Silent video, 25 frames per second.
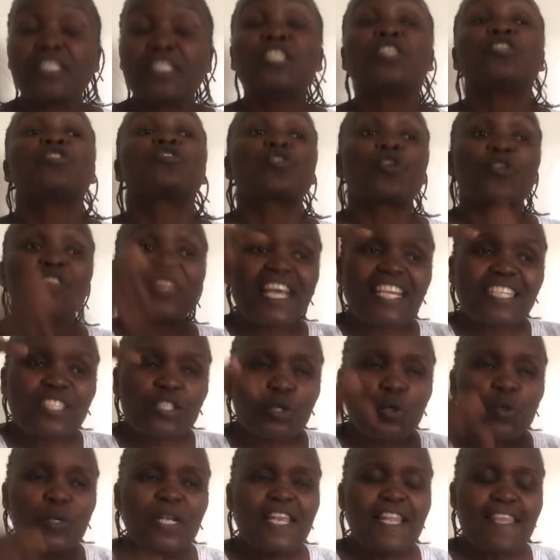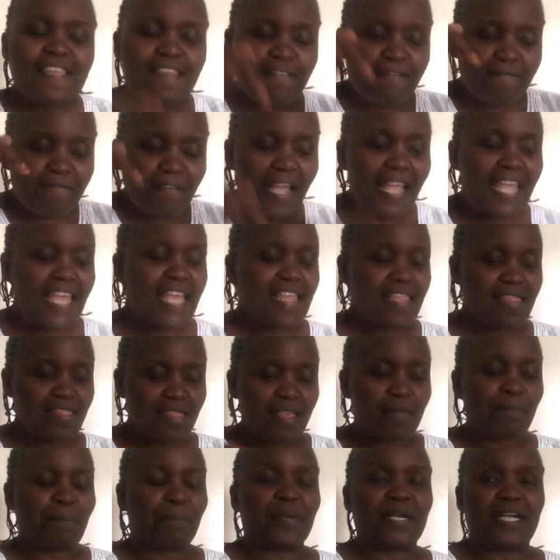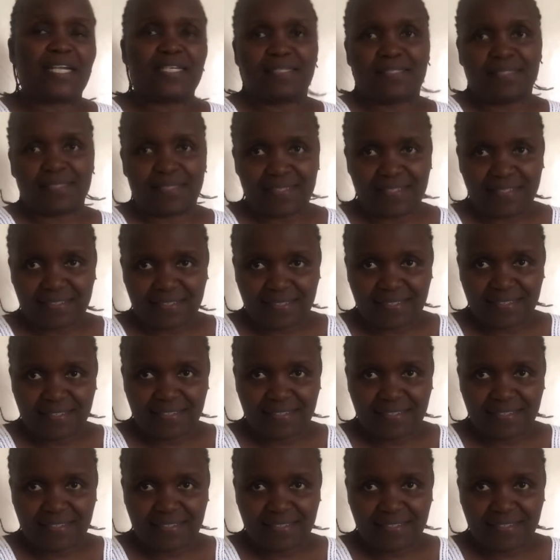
so that you live in the present.